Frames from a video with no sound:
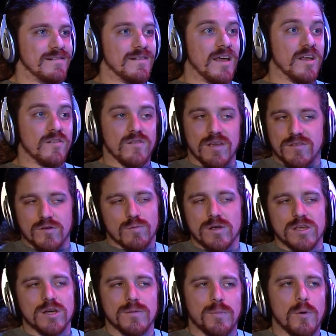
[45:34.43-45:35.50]
it's a
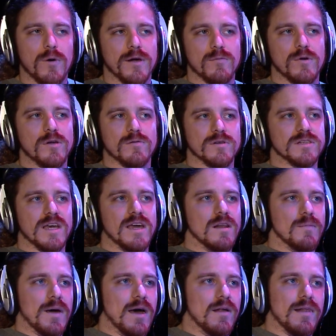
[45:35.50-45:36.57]
really good point, what you were saying
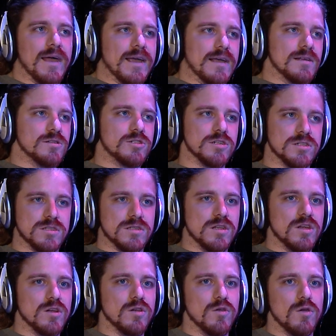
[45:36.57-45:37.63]
about, like, just
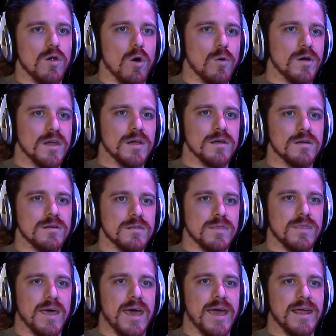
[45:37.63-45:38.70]
knowing
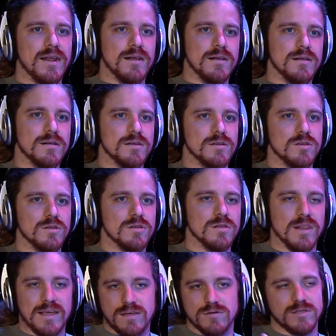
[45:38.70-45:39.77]
that,
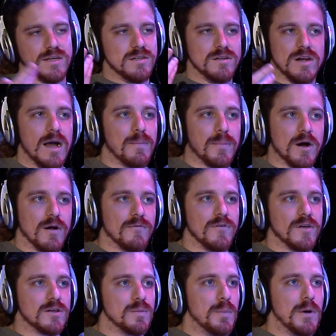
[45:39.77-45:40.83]
like you said, you're not
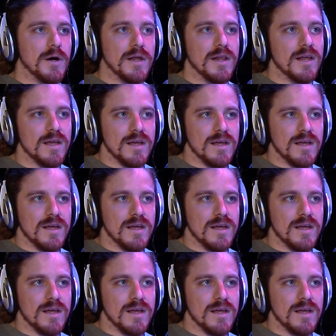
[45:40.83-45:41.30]
perfect, but